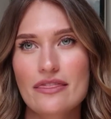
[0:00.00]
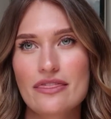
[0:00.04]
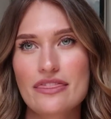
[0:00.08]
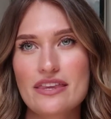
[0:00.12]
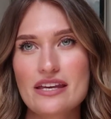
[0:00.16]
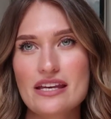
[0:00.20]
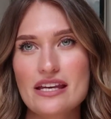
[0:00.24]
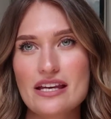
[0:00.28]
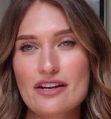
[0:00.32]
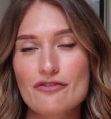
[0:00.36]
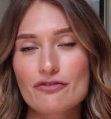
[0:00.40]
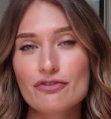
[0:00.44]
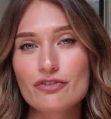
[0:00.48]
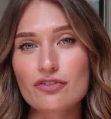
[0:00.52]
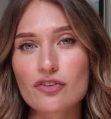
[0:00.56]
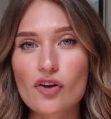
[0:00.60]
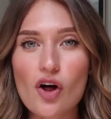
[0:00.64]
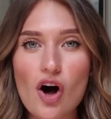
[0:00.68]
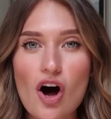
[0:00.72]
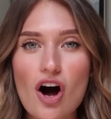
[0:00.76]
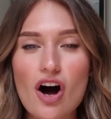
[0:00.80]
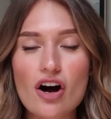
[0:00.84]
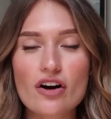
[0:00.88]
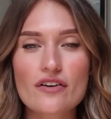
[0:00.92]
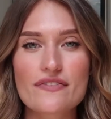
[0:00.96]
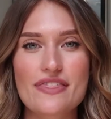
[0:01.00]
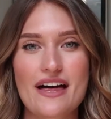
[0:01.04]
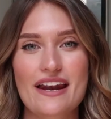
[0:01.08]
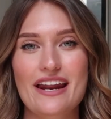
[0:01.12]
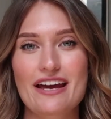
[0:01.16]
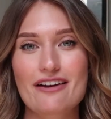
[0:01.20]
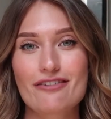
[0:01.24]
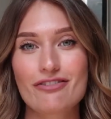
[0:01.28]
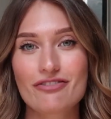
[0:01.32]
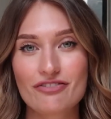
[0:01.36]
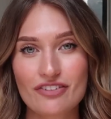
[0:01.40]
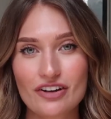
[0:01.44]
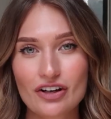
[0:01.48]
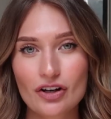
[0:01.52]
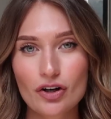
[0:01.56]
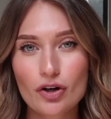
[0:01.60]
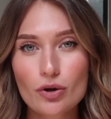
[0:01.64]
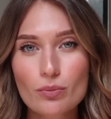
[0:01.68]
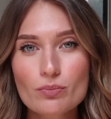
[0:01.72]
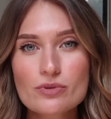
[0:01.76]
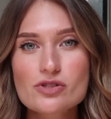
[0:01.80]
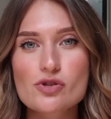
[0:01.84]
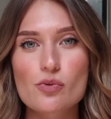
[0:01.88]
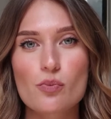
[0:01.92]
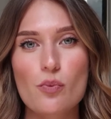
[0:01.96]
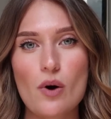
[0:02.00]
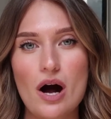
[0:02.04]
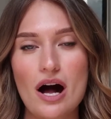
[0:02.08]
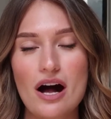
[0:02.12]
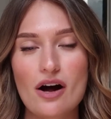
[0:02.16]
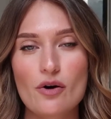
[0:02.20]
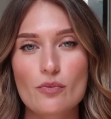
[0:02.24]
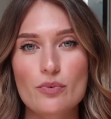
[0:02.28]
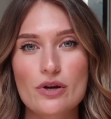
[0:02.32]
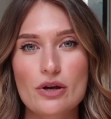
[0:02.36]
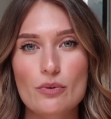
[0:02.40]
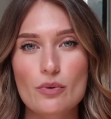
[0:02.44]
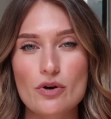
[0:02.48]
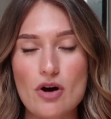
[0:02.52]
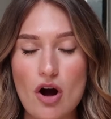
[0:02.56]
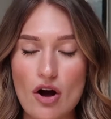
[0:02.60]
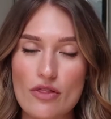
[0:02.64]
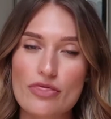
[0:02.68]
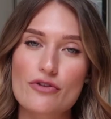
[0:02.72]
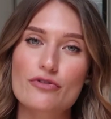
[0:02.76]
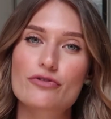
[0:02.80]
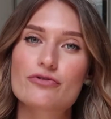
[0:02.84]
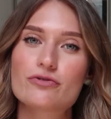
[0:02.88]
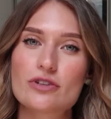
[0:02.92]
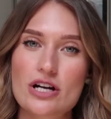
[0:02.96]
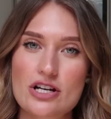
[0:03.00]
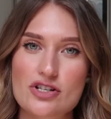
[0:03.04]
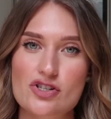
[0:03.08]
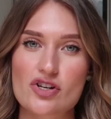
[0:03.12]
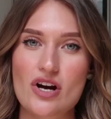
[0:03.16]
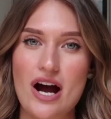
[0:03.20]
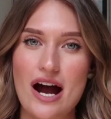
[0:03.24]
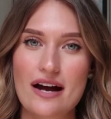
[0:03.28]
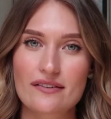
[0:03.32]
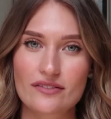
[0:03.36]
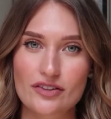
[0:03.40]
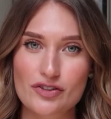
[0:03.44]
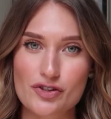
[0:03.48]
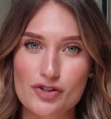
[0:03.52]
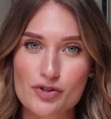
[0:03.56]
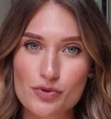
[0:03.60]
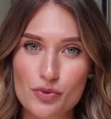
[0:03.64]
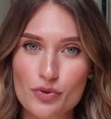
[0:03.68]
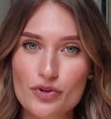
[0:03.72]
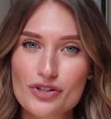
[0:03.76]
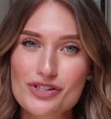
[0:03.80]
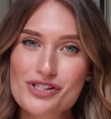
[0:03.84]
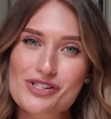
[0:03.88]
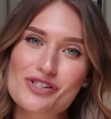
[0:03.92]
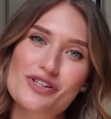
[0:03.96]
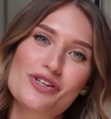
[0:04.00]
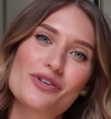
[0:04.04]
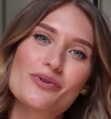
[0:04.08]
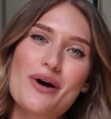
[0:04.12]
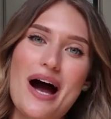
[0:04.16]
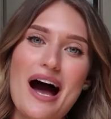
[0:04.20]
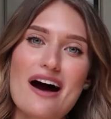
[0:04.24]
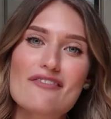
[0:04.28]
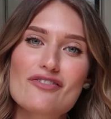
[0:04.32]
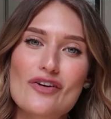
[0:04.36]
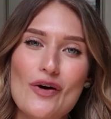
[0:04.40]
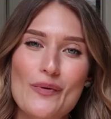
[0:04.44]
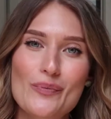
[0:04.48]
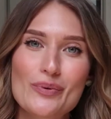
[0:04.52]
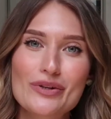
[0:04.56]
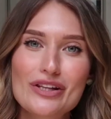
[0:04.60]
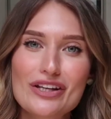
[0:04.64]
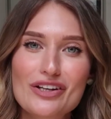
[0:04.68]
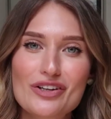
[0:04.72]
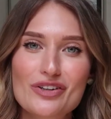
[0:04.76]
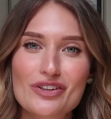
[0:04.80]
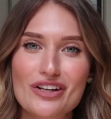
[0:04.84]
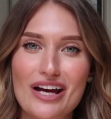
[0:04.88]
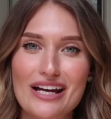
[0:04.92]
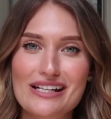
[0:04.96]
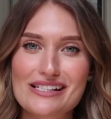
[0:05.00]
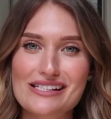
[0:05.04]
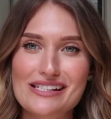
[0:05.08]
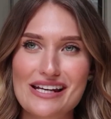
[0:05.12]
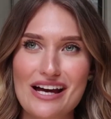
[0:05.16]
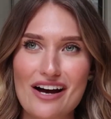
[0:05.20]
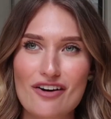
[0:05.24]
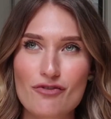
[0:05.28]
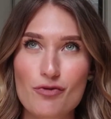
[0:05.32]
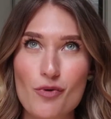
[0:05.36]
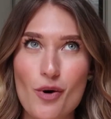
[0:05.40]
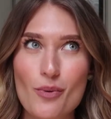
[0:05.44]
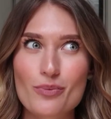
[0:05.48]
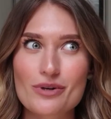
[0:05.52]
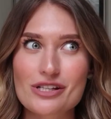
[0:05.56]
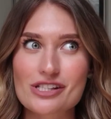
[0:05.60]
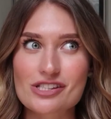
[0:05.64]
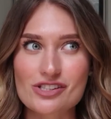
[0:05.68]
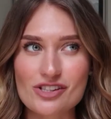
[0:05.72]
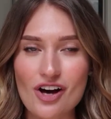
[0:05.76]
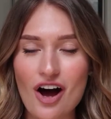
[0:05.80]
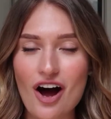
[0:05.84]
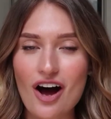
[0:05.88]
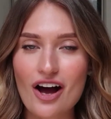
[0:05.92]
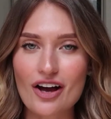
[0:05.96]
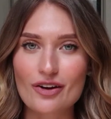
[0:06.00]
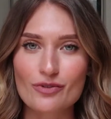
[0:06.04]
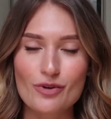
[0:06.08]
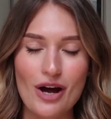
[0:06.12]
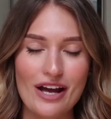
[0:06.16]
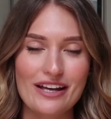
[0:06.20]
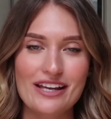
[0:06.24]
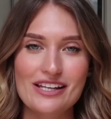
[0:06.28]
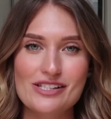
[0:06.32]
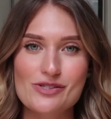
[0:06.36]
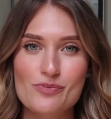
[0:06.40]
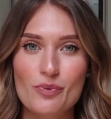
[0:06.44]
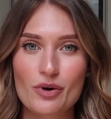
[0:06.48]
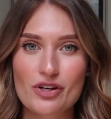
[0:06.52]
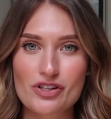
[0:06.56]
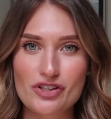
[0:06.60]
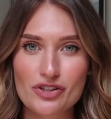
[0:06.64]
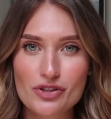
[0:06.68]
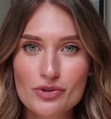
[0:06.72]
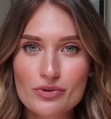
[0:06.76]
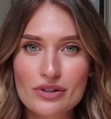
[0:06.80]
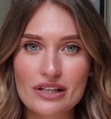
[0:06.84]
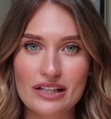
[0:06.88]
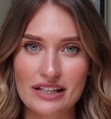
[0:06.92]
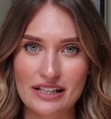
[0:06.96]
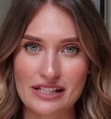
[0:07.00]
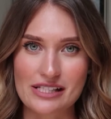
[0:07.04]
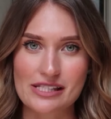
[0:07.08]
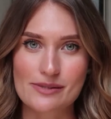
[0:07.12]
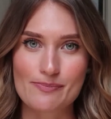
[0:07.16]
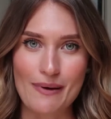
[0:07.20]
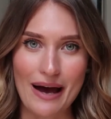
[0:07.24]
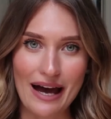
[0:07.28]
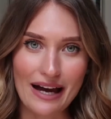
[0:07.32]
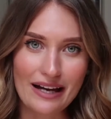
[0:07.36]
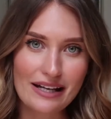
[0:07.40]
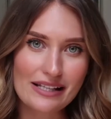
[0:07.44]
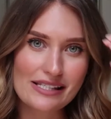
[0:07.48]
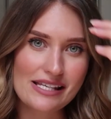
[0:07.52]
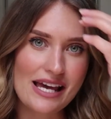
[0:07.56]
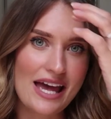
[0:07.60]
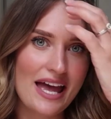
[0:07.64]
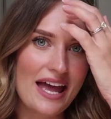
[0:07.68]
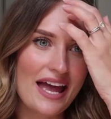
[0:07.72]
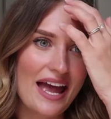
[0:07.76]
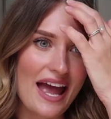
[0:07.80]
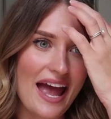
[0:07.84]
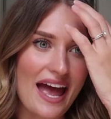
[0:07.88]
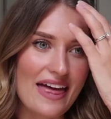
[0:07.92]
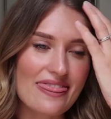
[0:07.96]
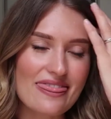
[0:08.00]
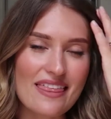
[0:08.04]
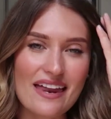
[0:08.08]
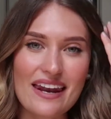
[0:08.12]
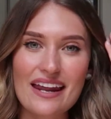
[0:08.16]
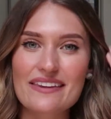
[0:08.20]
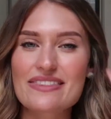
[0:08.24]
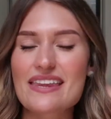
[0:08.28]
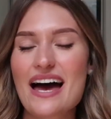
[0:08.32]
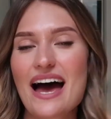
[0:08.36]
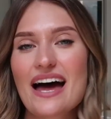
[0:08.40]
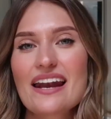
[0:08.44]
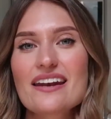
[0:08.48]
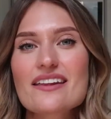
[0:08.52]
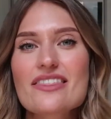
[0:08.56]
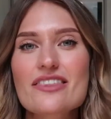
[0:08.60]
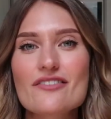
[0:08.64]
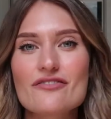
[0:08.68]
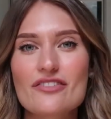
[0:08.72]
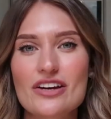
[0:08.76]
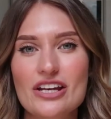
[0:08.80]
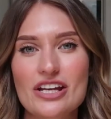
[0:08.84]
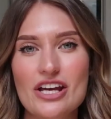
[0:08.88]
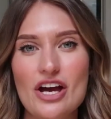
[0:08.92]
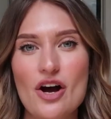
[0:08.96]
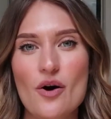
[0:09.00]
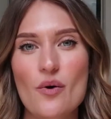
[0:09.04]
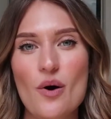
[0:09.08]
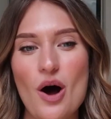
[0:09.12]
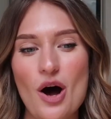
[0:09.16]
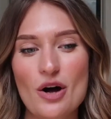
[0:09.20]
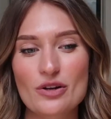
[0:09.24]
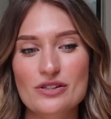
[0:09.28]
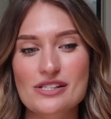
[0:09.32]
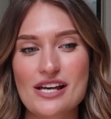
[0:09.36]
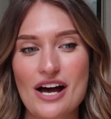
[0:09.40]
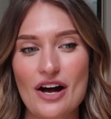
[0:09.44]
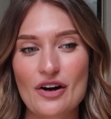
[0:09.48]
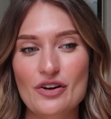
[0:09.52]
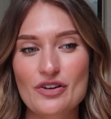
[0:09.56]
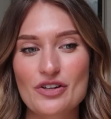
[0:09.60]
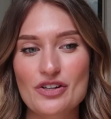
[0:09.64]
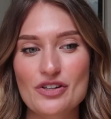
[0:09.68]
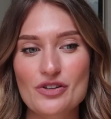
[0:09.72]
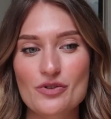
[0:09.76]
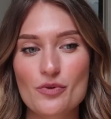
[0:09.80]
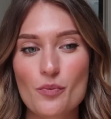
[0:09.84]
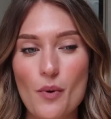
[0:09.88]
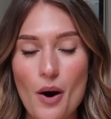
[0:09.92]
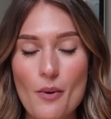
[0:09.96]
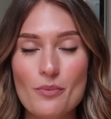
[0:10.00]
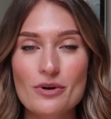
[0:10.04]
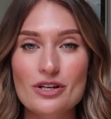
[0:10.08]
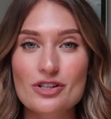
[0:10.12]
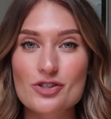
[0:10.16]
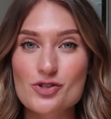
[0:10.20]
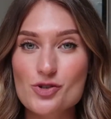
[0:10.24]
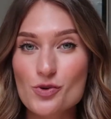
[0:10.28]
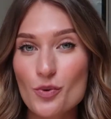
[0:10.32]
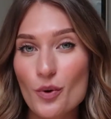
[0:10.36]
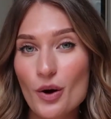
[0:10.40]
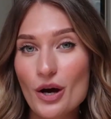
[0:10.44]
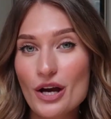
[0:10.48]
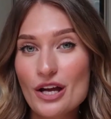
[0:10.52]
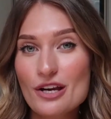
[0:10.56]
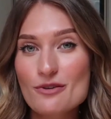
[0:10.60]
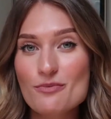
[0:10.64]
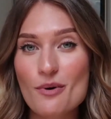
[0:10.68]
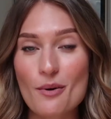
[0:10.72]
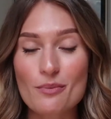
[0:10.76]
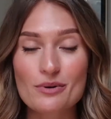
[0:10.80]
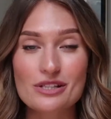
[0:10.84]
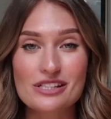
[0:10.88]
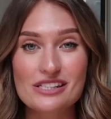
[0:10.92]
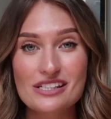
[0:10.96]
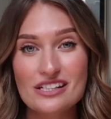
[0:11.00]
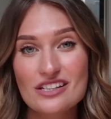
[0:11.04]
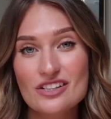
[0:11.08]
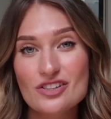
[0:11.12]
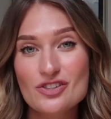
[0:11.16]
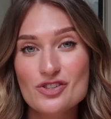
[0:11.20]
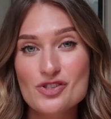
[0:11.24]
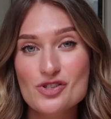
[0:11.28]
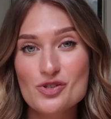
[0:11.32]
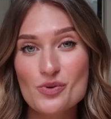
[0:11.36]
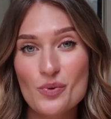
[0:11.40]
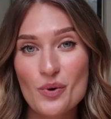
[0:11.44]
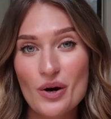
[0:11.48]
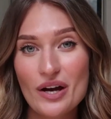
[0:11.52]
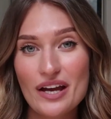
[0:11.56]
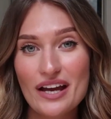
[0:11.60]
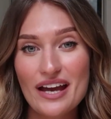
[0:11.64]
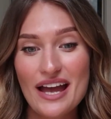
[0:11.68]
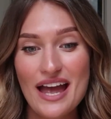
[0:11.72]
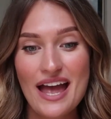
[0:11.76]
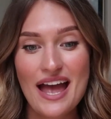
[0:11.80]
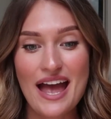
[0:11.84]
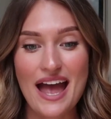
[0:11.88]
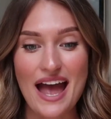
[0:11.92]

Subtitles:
the vlog that I filmed while we were on the Fraser Island tour, so you have a really good idea of what we saw and I guess what you can expect. And then at the end of the video, I'll tell you what we enjoyed, what we didn't enjoy,